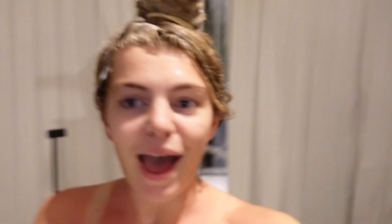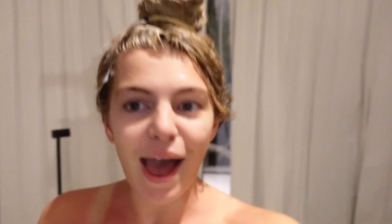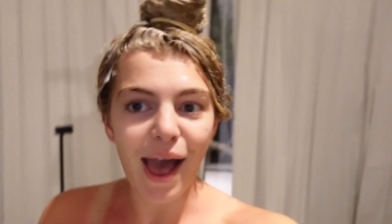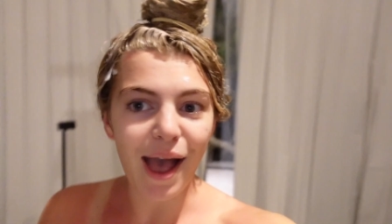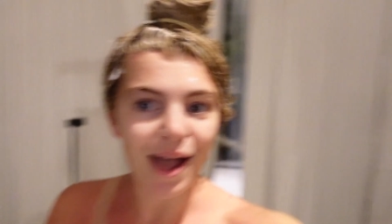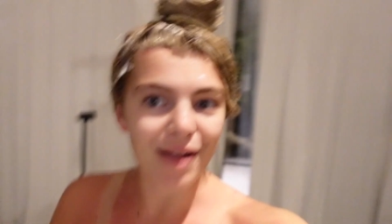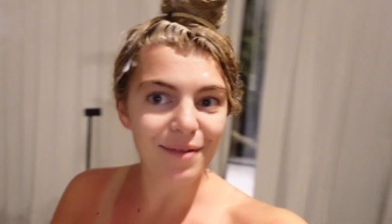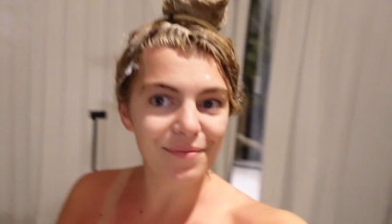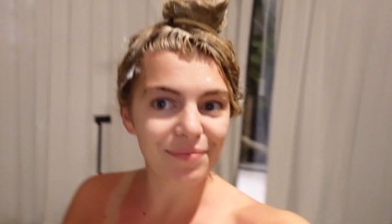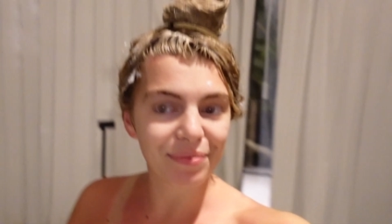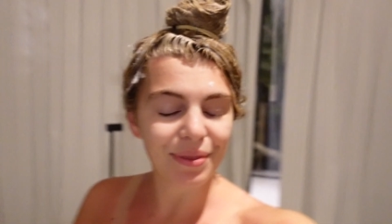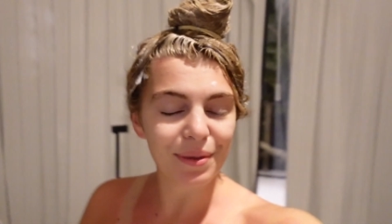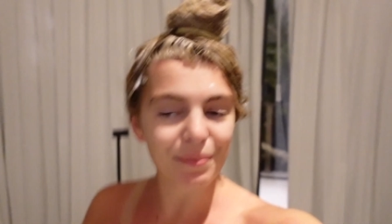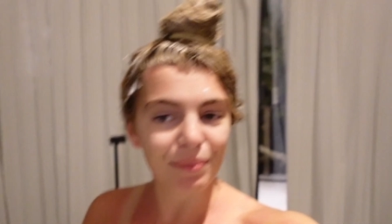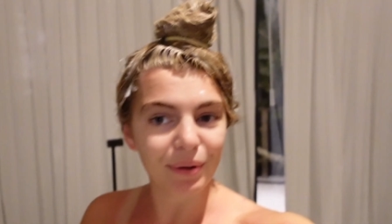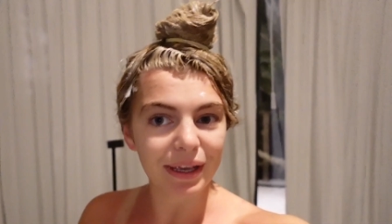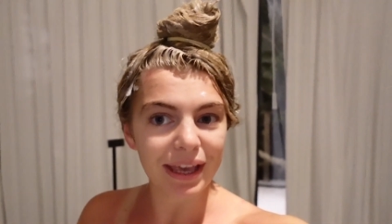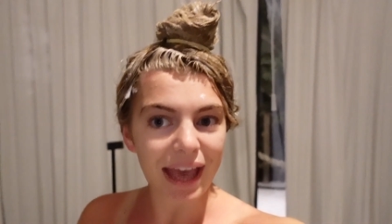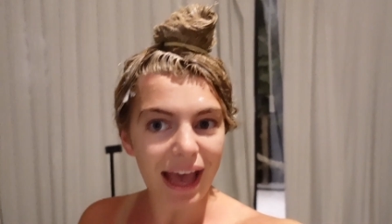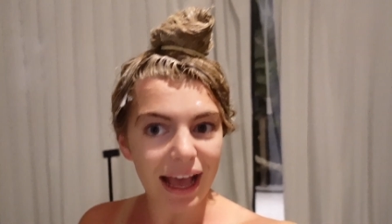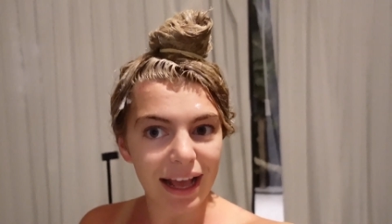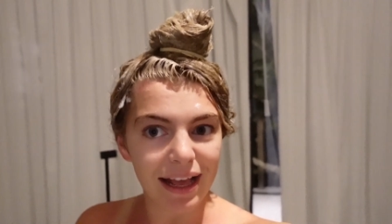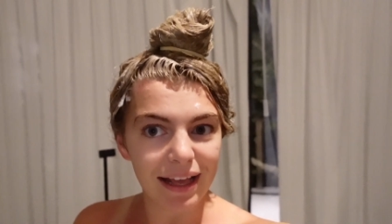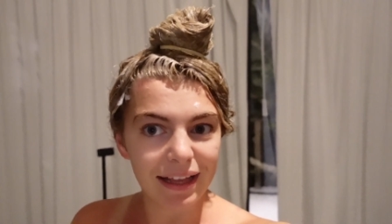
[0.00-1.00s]
Um, but
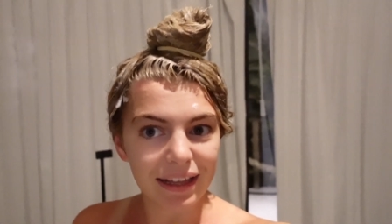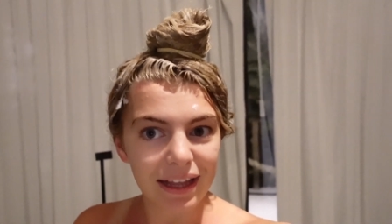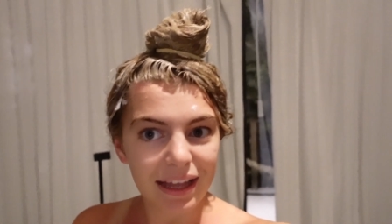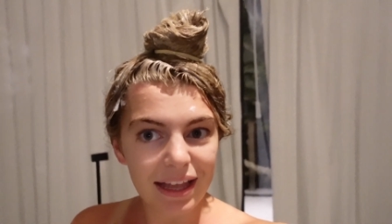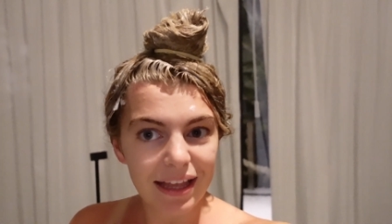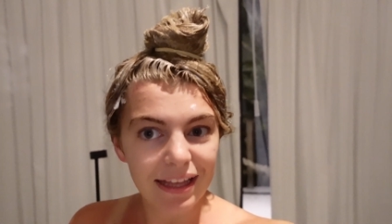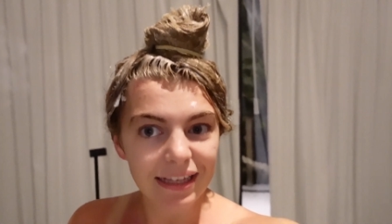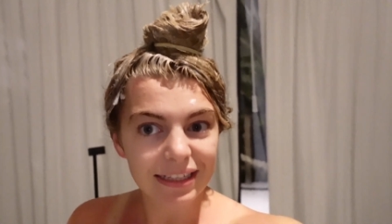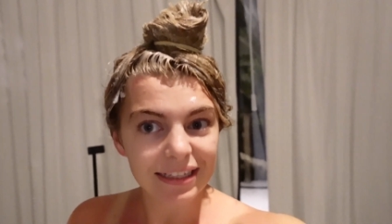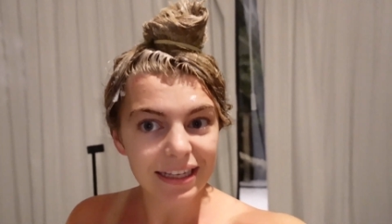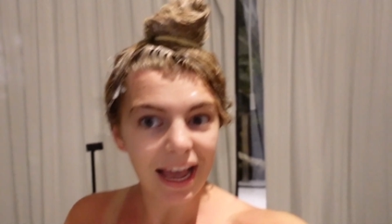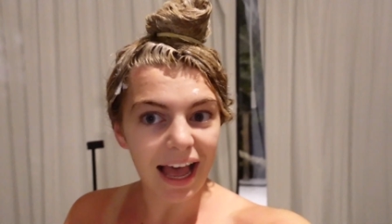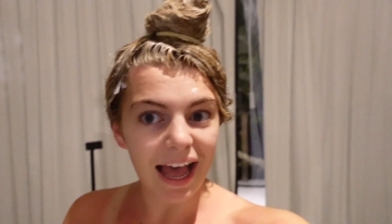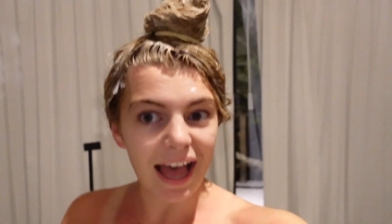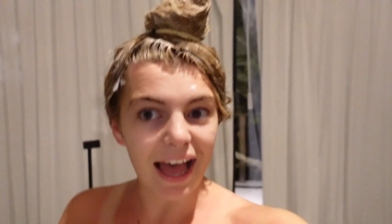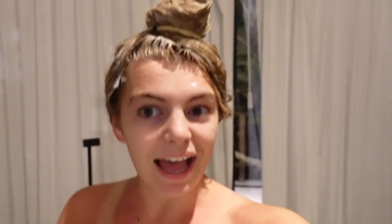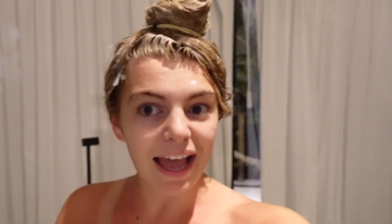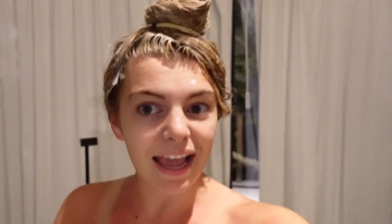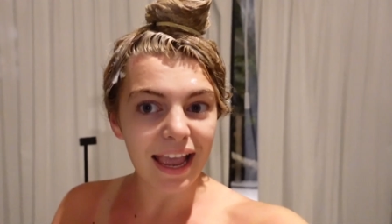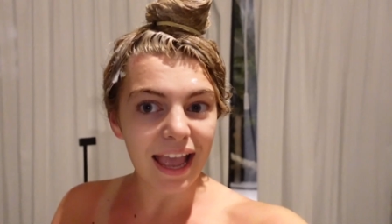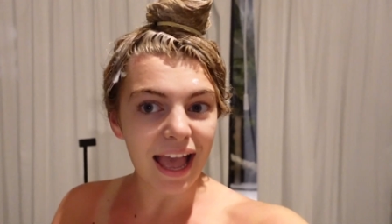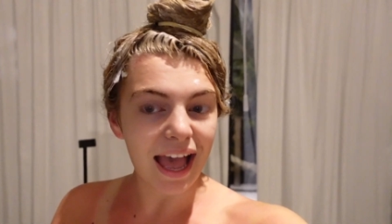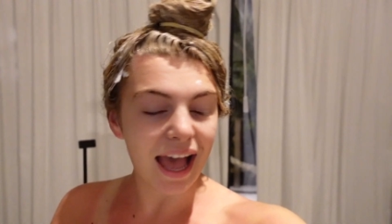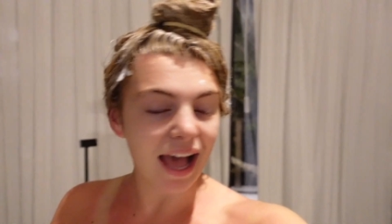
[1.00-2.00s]
yeah,
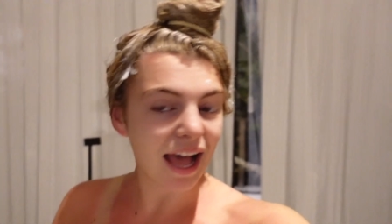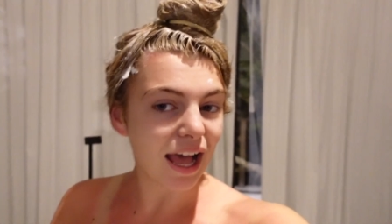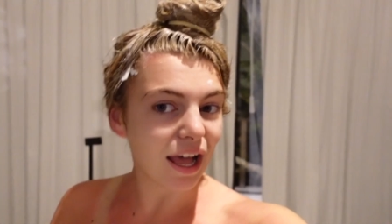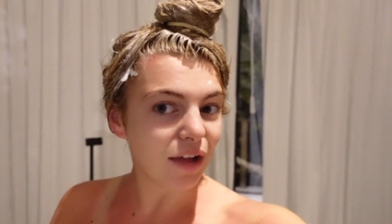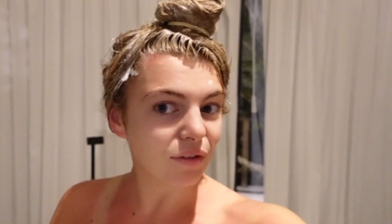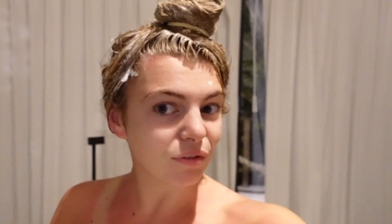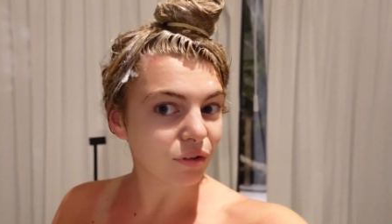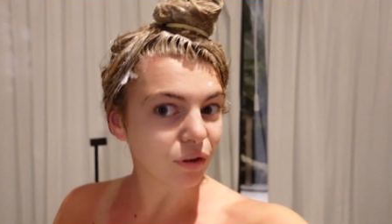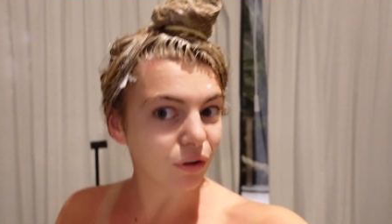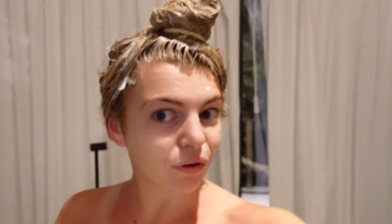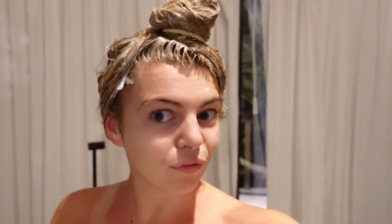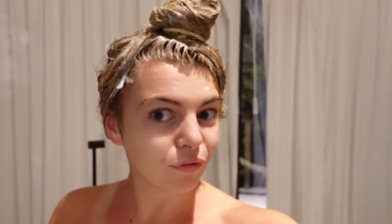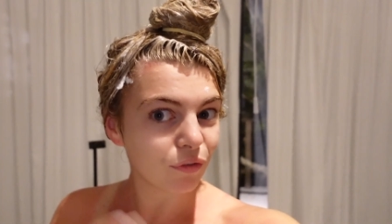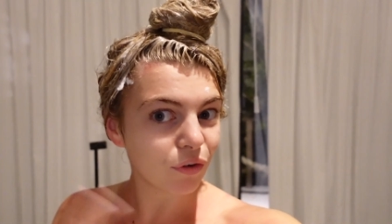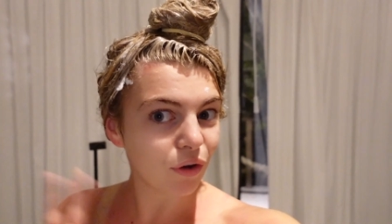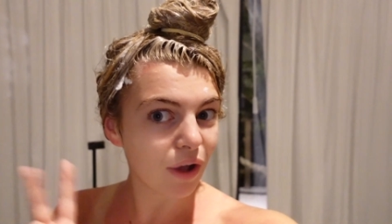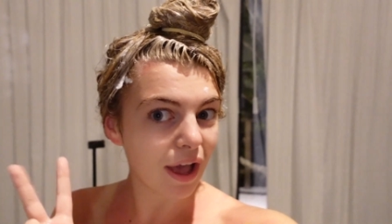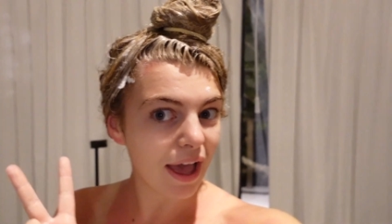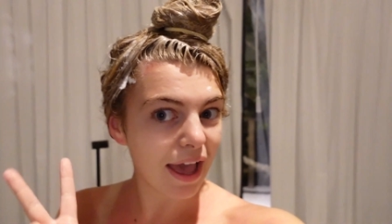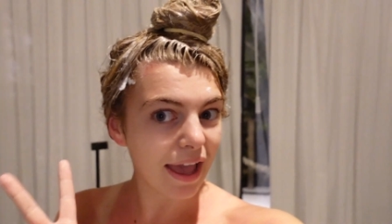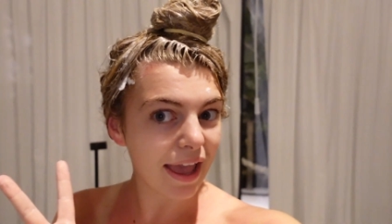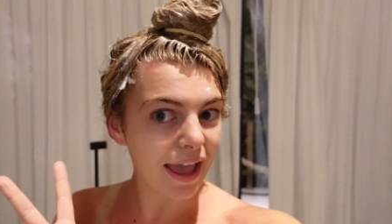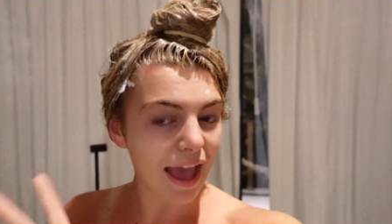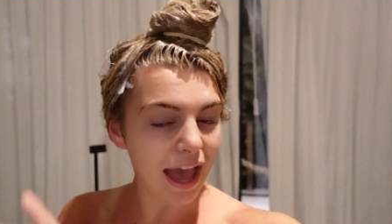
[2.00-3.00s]
I have gone for
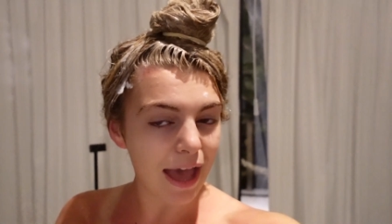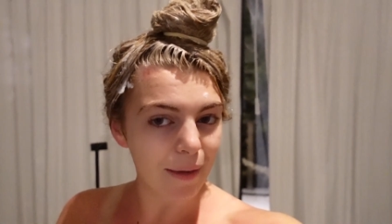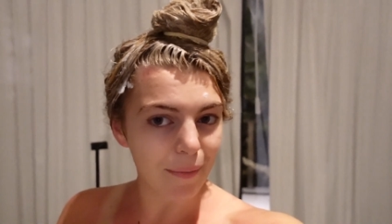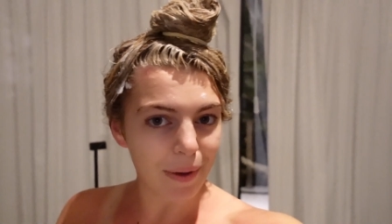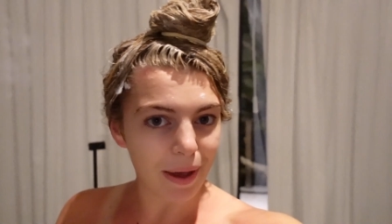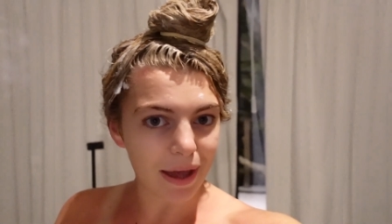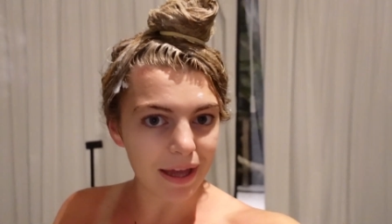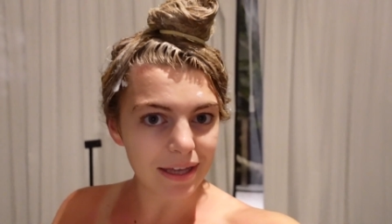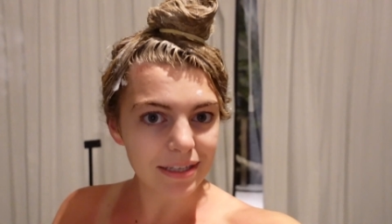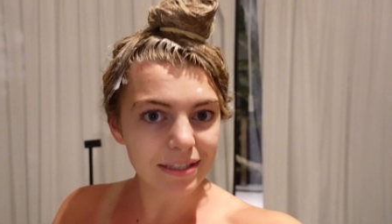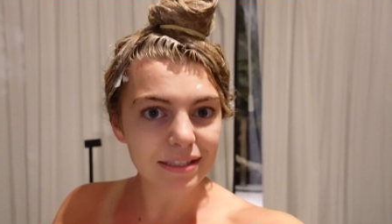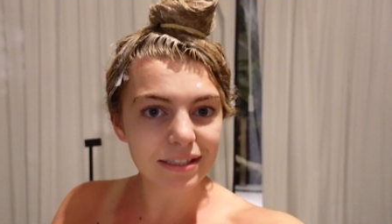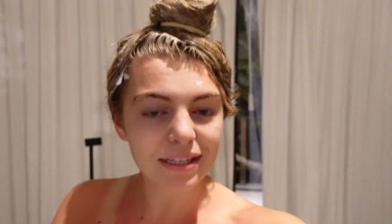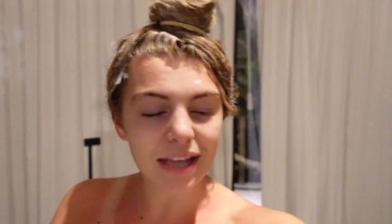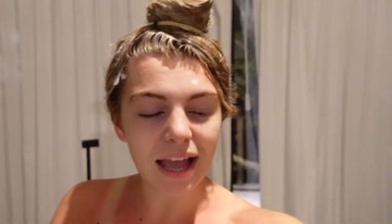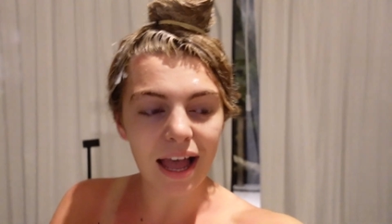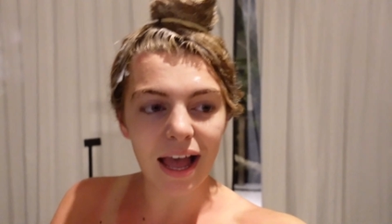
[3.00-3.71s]
a hair mask.